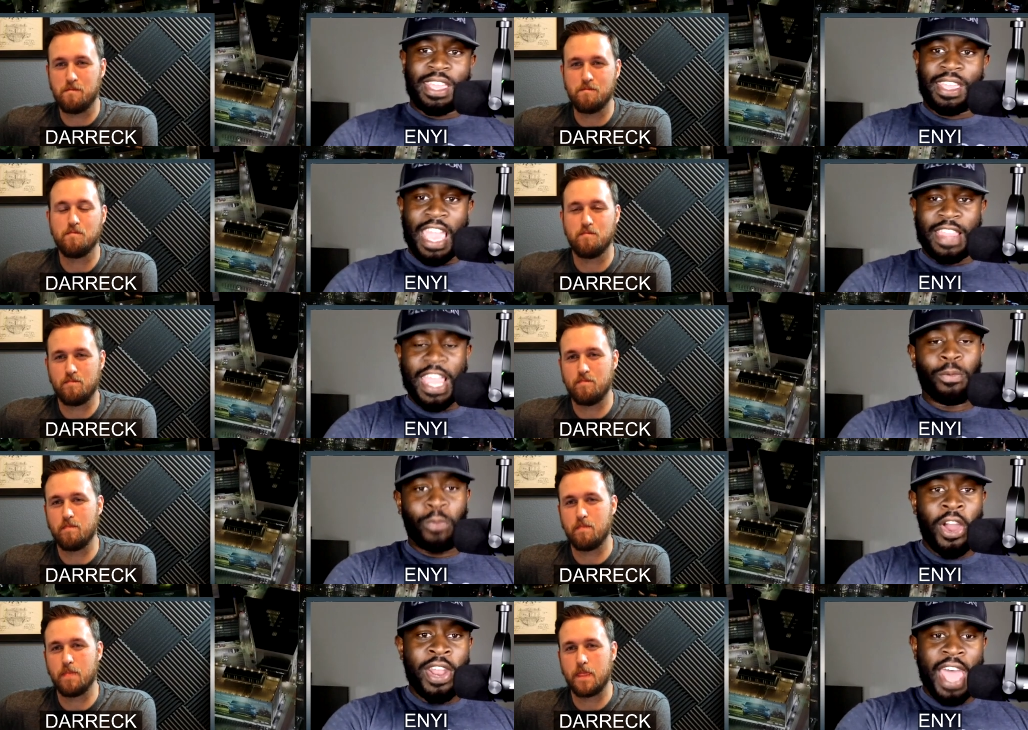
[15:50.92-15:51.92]
Speaker 1: can they
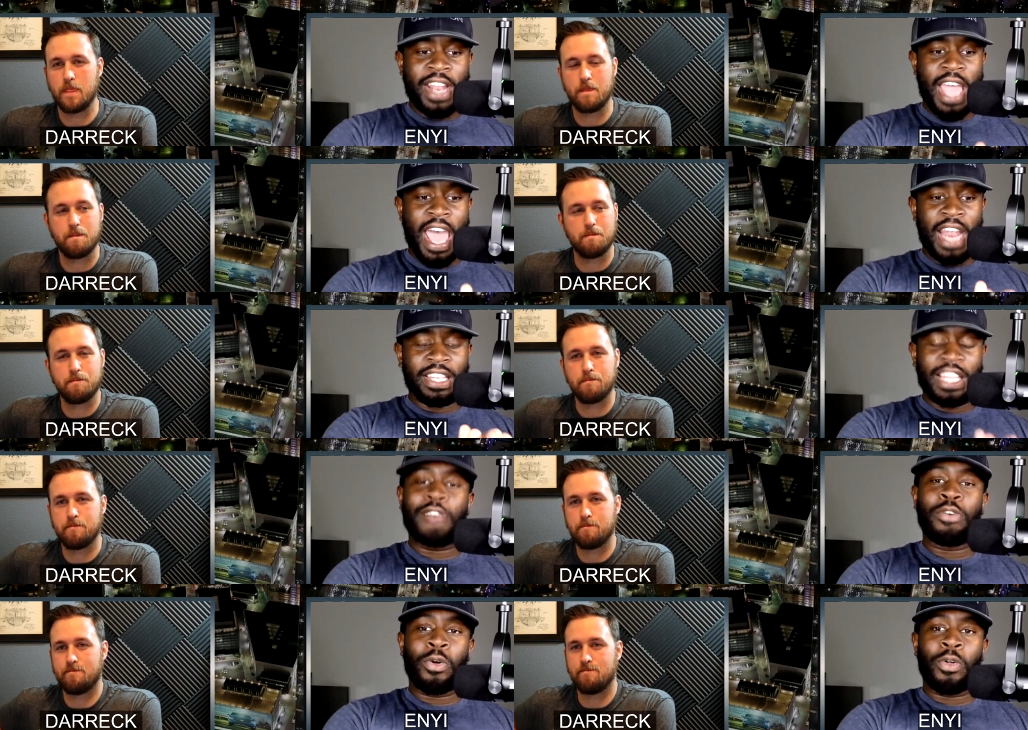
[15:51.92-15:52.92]
run at a, at a
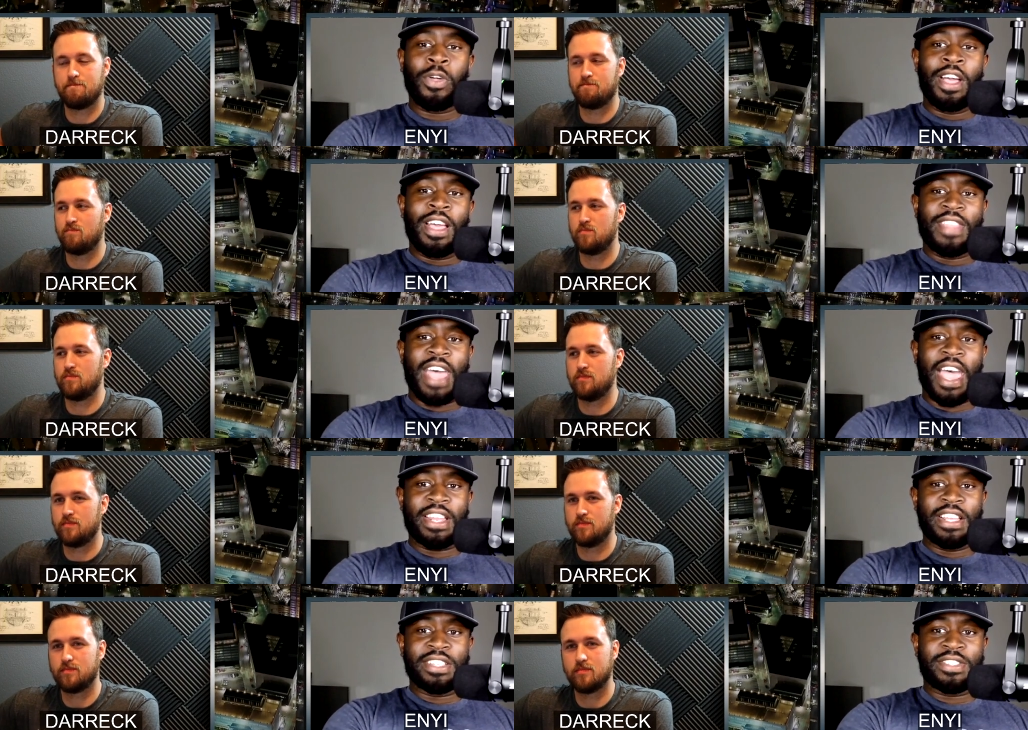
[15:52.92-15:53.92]
level that
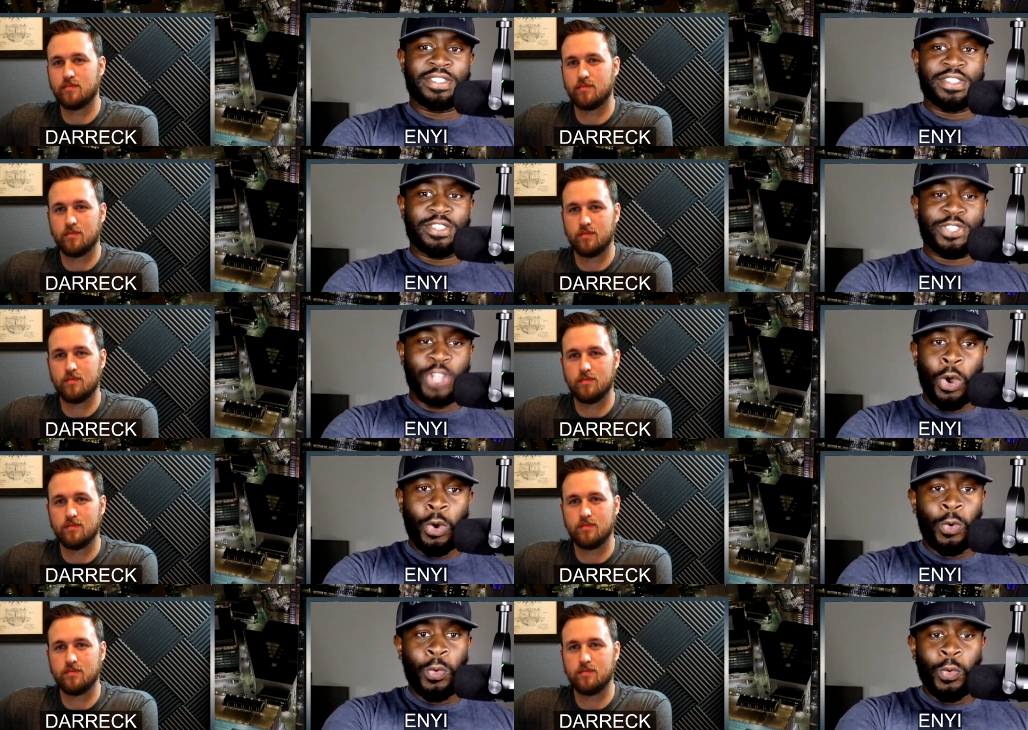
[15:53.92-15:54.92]
is
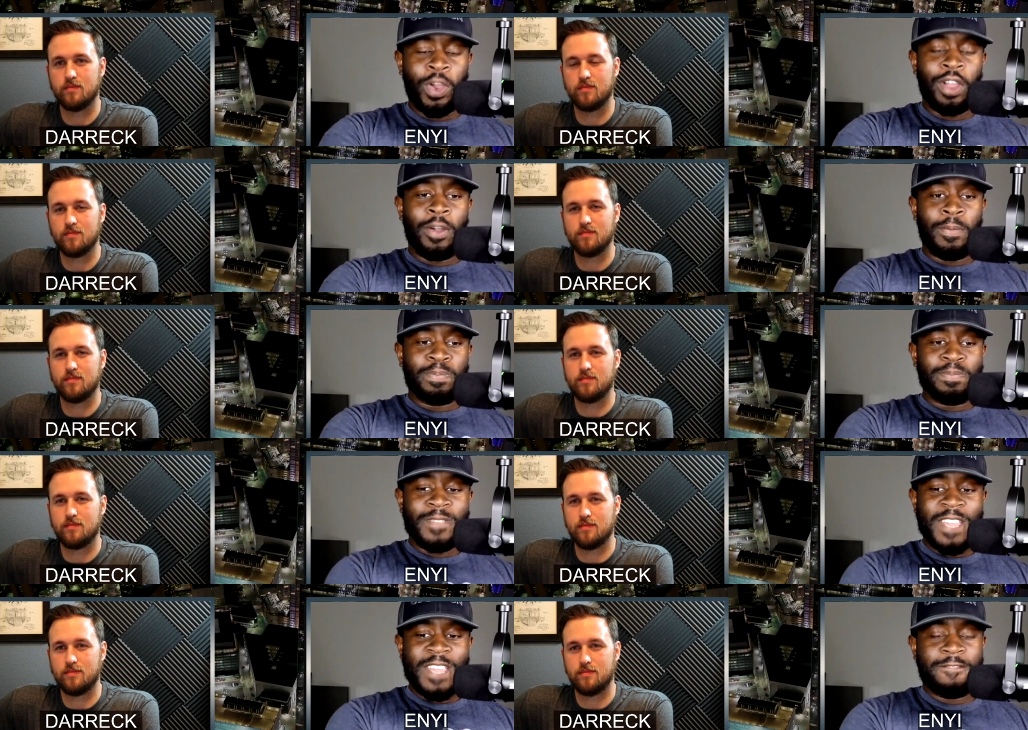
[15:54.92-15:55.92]
so
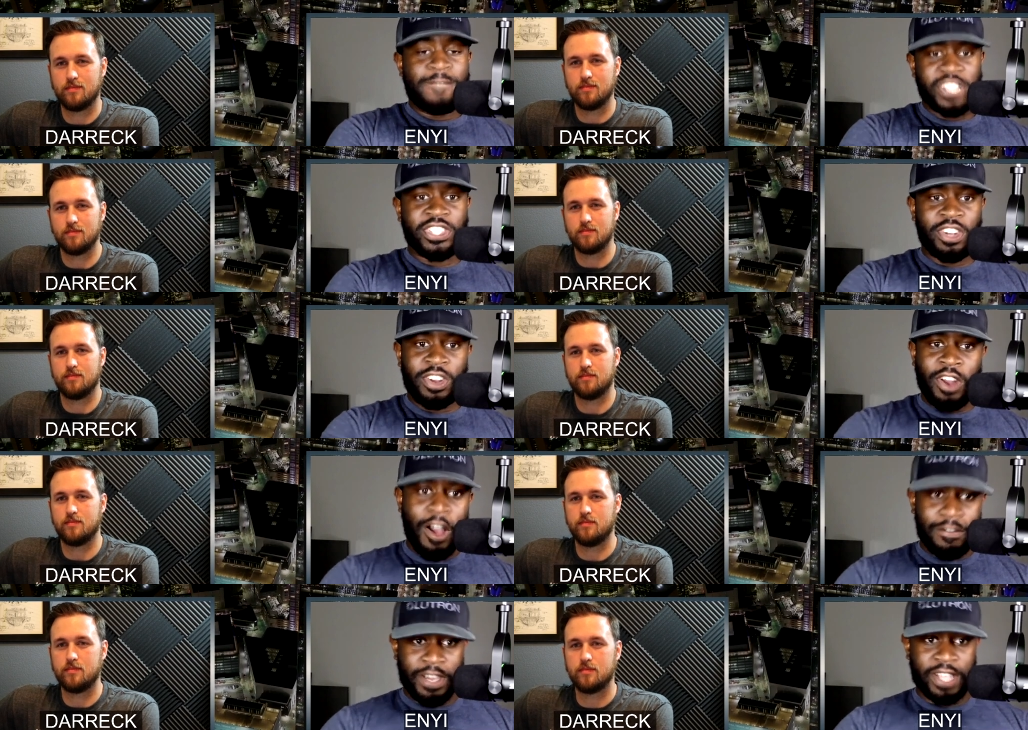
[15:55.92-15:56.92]
efficient on
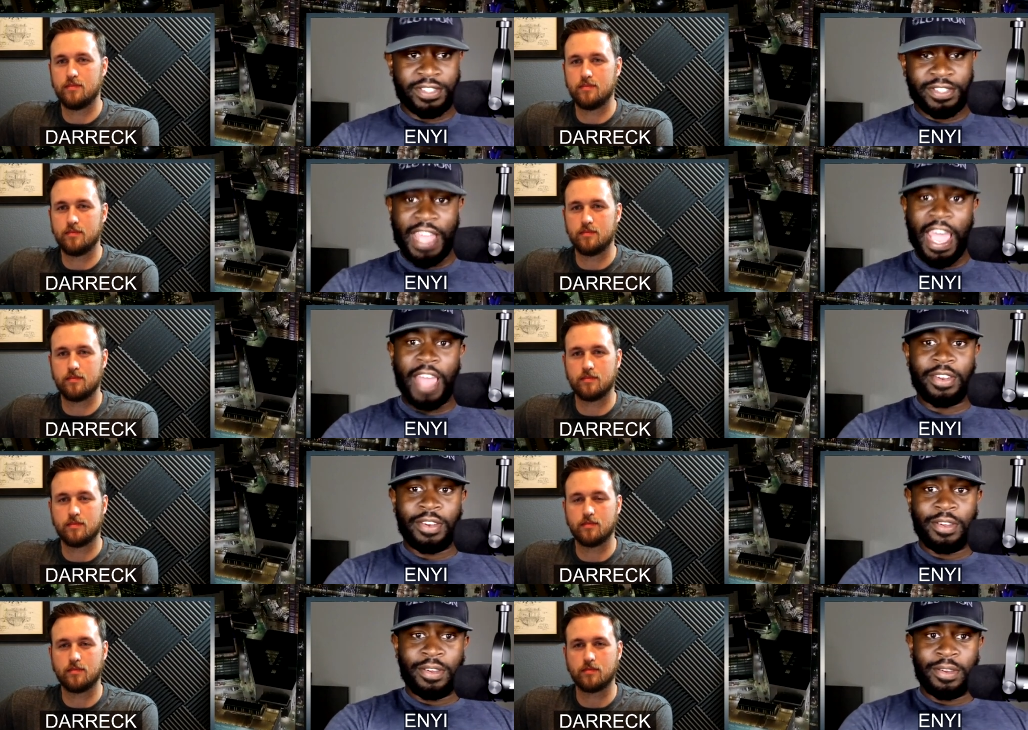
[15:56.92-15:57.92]
offense that
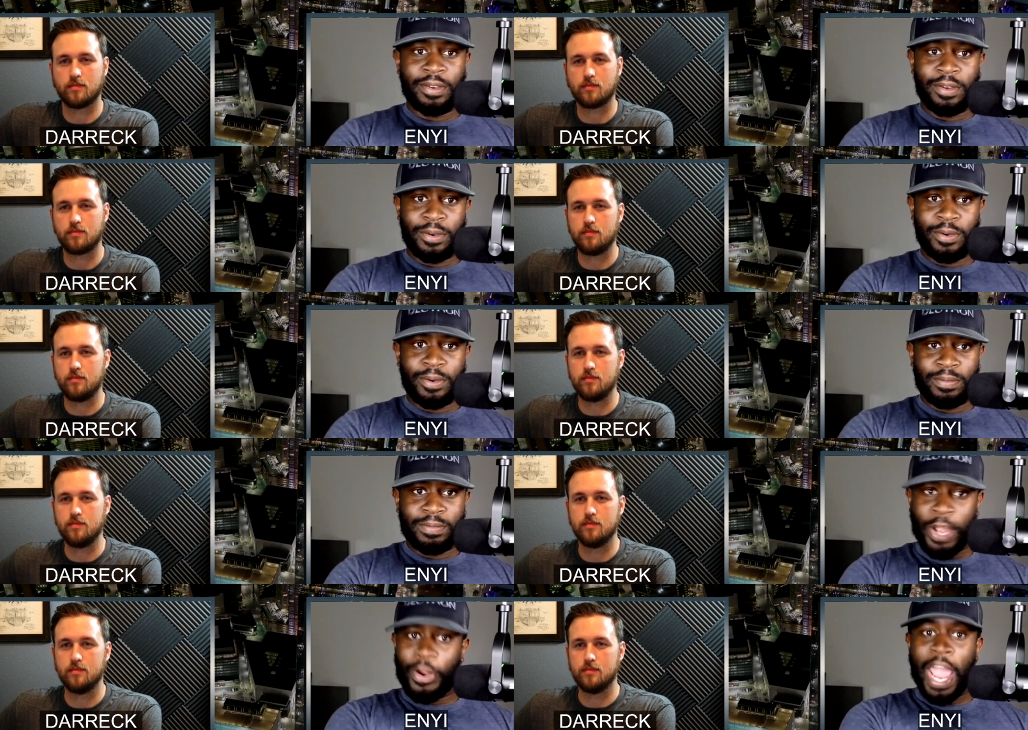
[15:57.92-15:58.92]

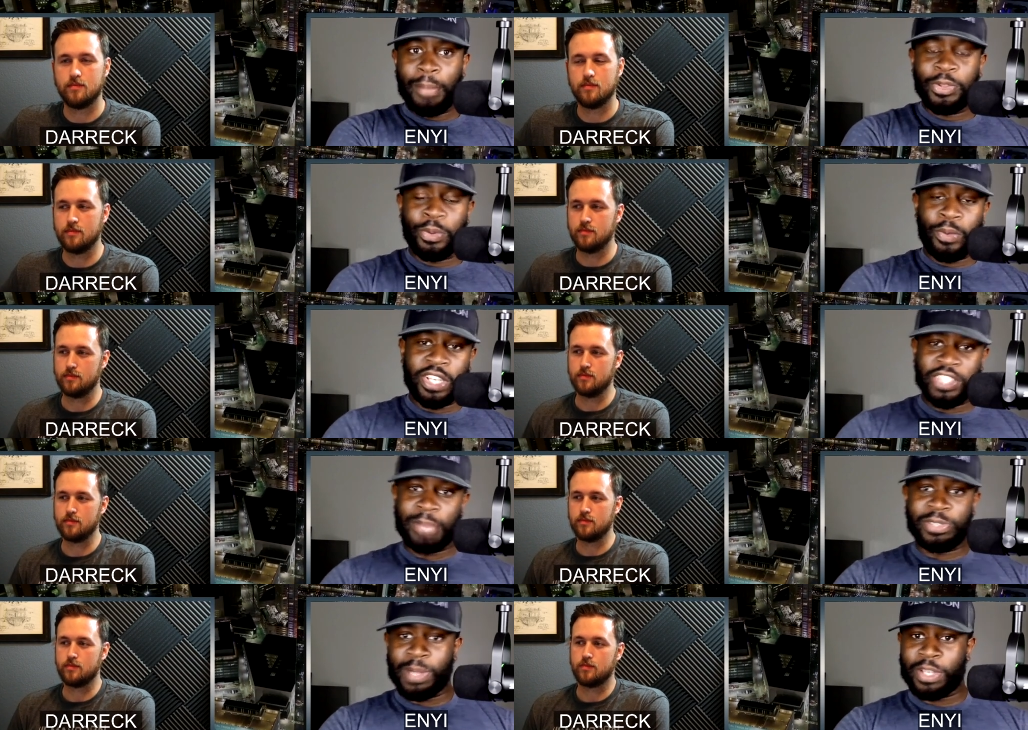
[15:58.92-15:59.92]
they were able to win a
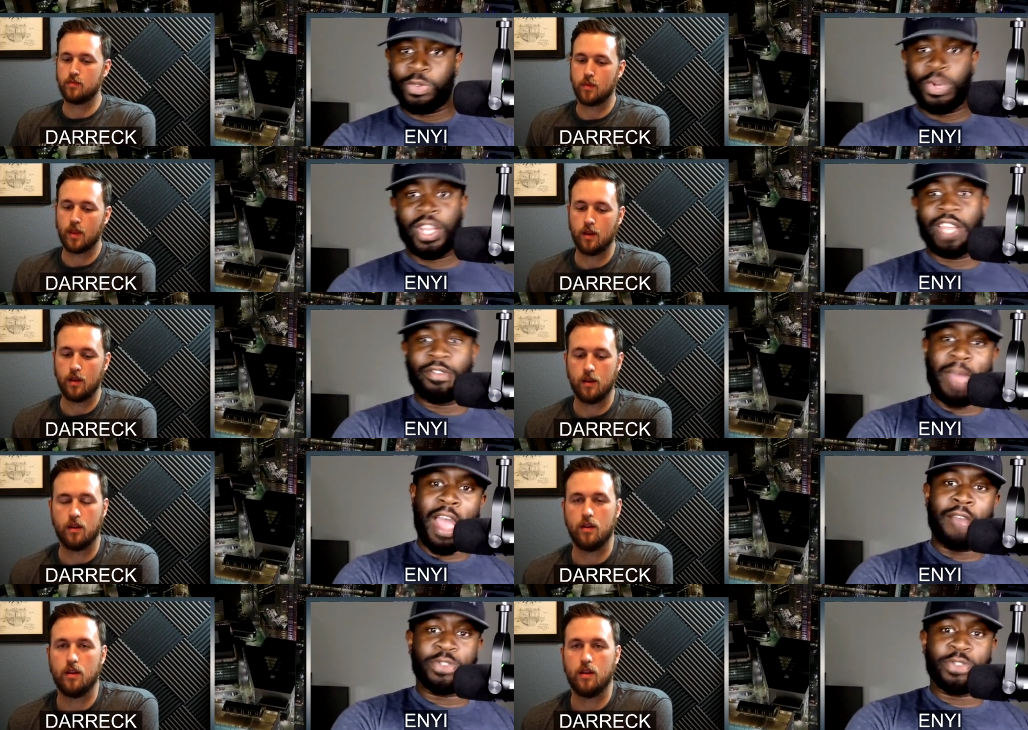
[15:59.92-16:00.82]
championship like the 2011 Mavs?